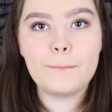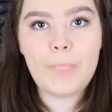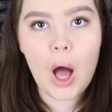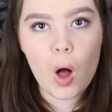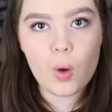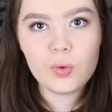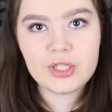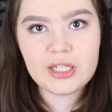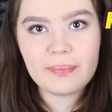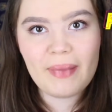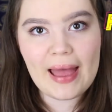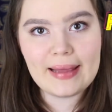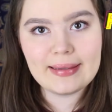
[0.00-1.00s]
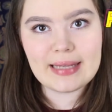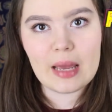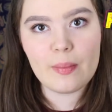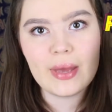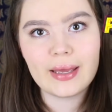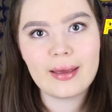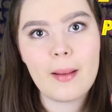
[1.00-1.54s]

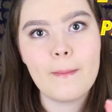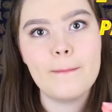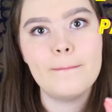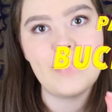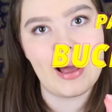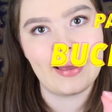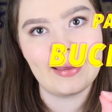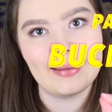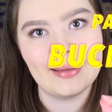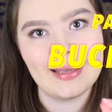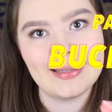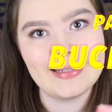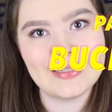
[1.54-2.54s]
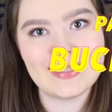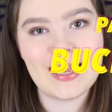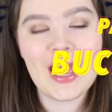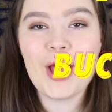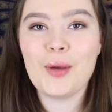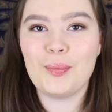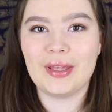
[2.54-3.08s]
post-pandemic bucket list,
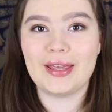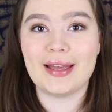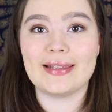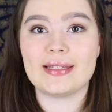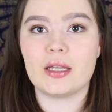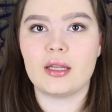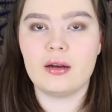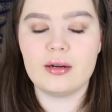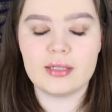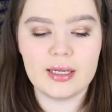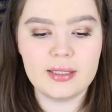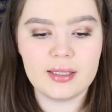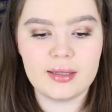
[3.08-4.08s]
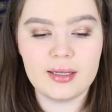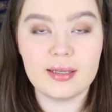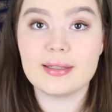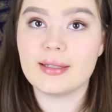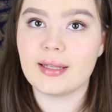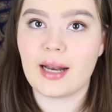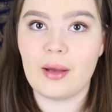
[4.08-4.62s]
because there are tons of
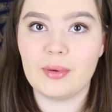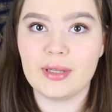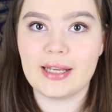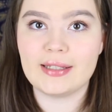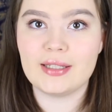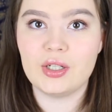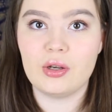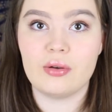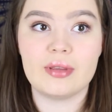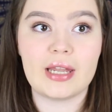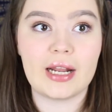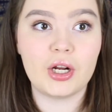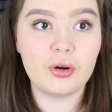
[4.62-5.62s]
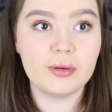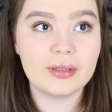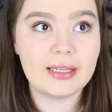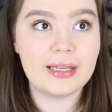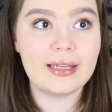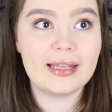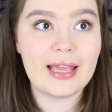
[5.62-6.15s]
things that I would like to do that I
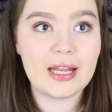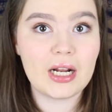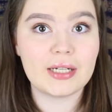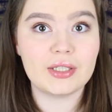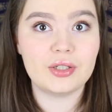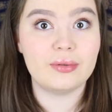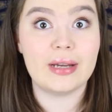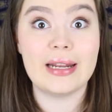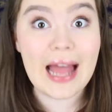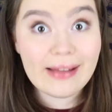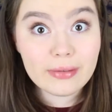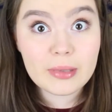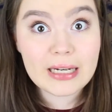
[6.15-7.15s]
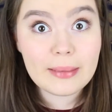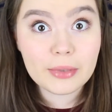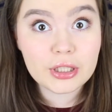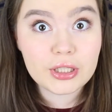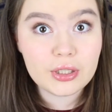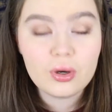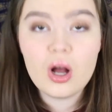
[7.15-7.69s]
currently cannot do and haven't been able
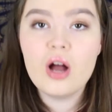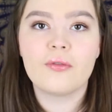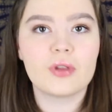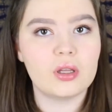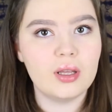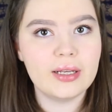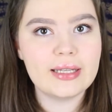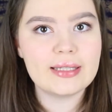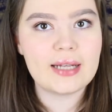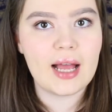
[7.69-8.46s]
to do for the longest